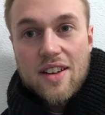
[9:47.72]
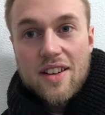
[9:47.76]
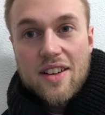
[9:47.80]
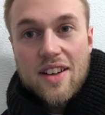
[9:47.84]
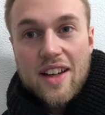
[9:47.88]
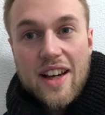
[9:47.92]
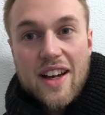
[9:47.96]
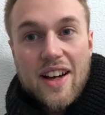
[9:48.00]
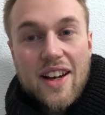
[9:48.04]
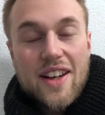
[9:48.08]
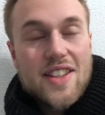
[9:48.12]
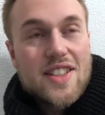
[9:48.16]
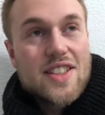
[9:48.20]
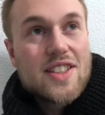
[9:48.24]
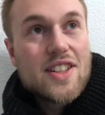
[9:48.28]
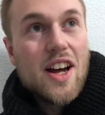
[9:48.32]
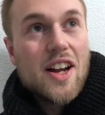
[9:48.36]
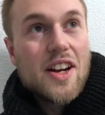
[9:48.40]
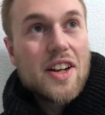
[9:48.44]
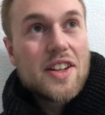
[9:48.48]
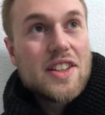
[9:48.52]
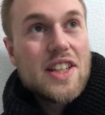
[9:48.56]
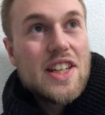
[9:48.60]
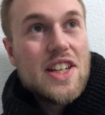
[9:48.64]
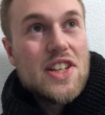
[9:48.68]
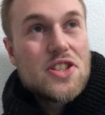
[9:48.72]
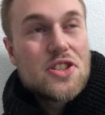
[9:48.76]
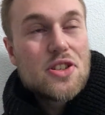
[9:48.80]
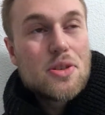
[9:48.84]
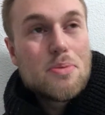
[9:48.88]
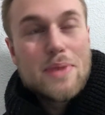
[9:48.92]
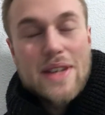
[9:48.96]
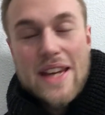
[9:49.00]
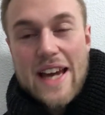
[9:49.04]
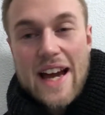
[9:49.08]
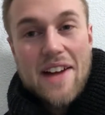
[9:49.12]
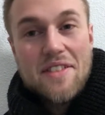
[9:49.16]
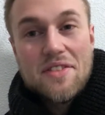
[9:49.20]
It's not a niche to
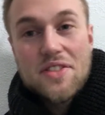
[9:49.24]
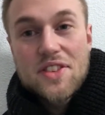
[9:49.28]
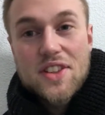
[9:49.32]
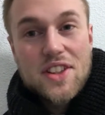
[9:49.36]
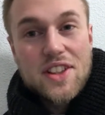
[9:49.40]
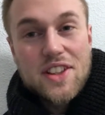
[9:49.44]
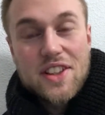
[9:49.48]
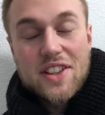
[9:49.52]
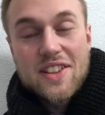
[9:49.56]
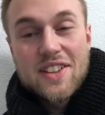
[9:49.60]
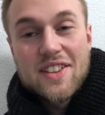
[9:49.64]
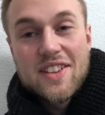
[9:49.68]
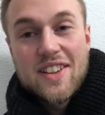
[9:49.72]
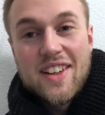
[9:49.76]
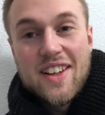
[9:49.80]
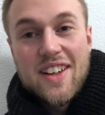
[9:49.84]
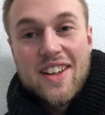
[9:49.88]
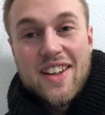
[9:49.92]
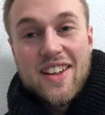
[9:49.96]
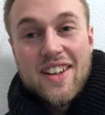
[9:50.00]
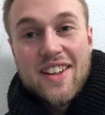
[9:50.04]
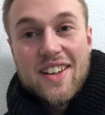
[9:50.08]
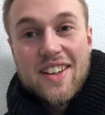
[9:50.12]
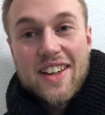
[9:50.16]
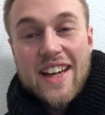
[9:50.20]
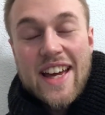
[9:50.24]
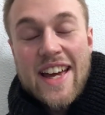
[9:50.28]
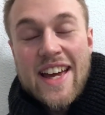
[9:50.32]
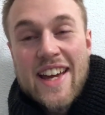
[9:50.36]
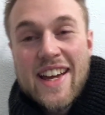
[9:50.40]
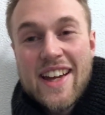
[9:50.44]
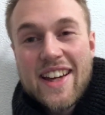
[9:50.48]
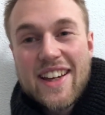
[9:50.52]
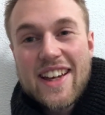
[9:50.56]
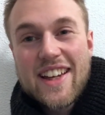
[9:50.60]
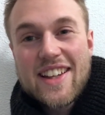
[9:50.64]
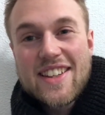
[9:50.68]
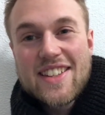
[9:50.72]
be anti.
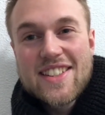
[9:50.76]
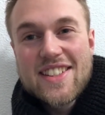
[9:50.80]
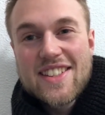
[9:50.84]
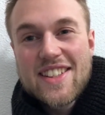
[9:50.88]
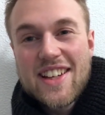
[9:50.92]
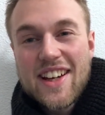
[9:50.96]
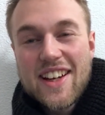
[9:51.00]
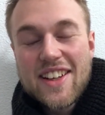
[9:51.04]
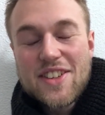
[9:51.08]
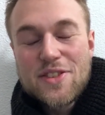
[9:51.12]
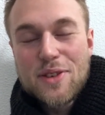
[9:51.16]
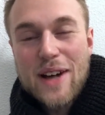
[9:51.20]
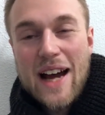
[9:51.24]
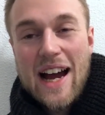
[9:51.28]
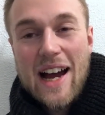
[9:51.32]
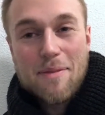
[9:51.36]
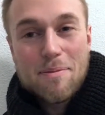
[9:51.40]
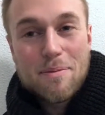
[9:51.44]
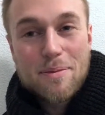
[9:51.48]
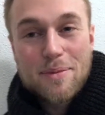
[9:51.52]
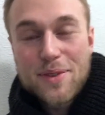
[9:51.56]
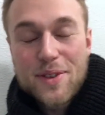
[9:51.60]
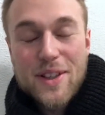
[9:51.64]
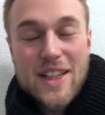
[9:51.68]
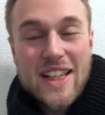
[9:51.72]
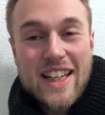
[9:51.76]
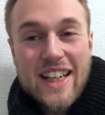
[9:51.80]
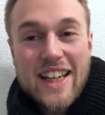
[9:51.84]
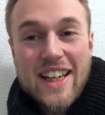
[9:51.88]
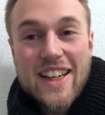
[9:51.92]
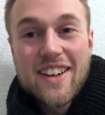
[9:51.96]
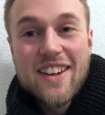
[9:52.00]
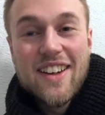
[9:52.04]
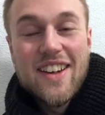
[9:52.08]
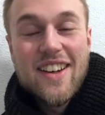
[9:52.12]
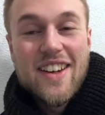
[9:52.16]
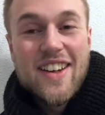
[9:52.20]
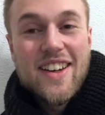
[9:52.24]
It's a trap,
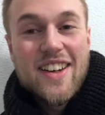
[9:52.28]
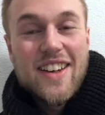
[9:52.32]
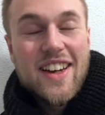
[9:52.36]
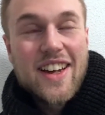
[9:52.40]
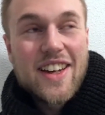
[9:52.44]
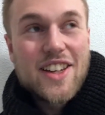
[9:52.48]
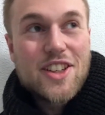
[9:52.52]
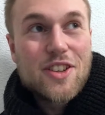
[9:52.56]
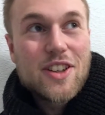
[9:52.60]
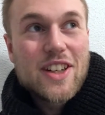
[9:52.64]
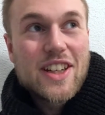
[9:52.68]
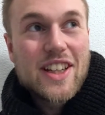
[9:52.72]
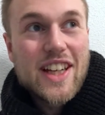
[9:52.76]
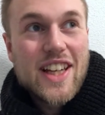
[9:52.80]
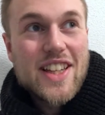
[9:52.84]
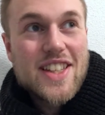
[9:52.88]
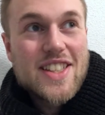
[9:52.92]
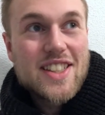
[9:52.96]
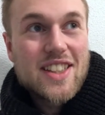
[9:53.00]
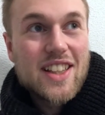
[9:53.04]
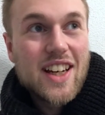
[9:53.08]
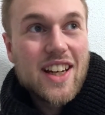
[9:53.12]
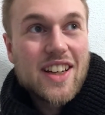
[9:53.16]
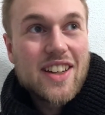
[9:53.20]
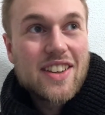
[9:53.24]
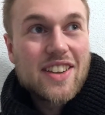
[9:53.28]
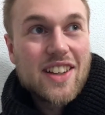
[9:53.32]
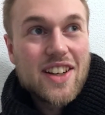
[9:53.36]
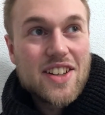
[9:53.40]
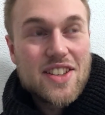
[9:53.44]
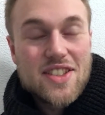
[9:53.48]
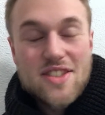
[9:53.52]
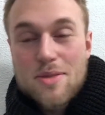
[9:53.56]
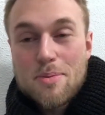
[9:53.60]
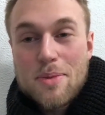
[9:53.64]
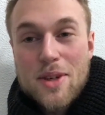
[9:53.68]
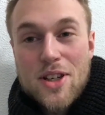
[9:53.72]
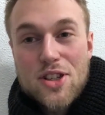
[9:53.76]
really, and you can get stuck there,
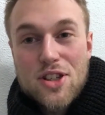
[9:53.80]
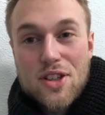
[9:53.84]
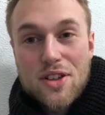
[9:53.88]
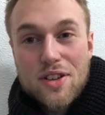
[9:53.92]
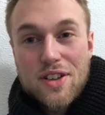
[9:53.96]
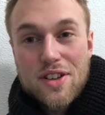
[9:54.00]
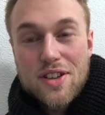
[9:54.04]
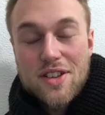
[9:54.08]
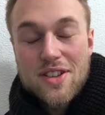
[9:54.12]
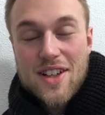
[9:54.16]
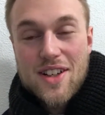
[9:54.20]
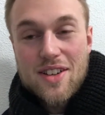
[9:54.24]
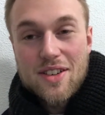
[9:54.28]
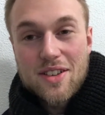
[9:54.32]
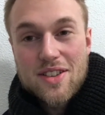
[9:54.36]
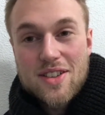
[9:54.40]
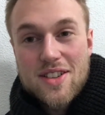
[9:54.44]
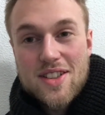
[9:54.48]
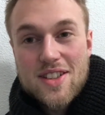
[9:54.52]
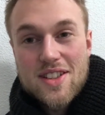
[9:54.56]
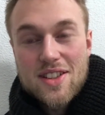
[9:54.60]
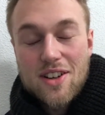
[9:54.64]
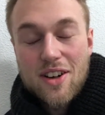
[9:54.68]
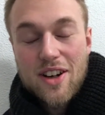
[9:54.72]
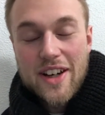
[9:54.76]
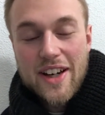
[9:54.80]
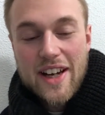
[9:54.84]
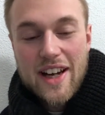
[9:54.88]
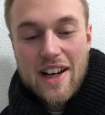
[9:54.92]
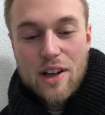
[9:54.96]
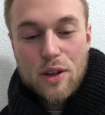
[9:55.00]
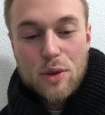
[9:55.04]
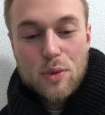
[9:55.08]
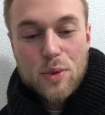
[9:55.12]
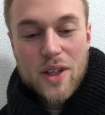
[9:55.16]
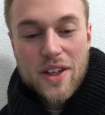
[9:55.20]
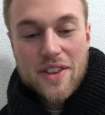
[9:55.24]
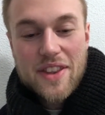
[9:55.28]
so make sure you don't start
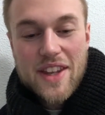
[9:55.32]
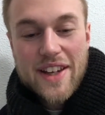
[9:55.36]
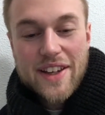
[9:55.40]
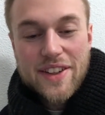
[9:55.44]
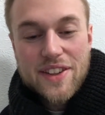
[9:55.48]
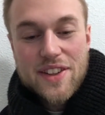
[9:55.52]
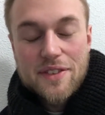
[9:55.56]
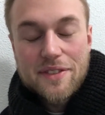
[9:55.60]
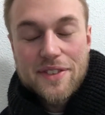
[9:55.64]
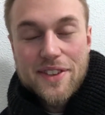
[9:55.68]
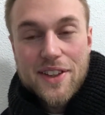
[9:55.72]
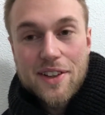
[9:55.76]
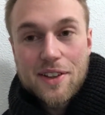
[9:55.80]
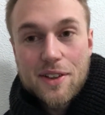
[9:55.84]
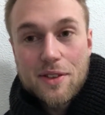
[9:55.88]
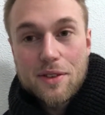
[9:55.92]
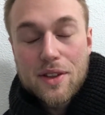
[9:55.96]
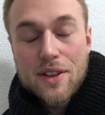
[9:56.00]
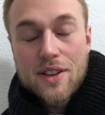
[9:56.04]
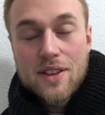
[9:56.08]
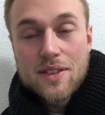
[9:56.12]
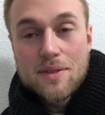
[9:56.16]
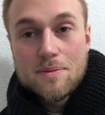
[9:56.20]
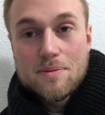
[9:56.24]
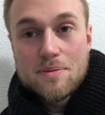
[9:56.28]
out with a negative tone.